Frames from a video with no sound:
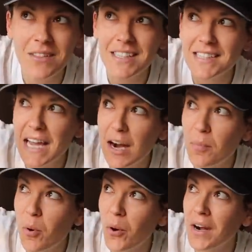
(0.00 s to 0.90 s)
in this
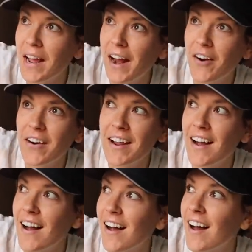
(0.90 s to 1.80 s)
airport
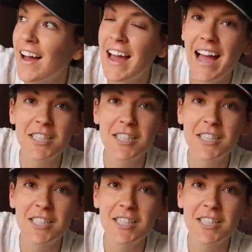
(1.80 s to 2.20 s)
area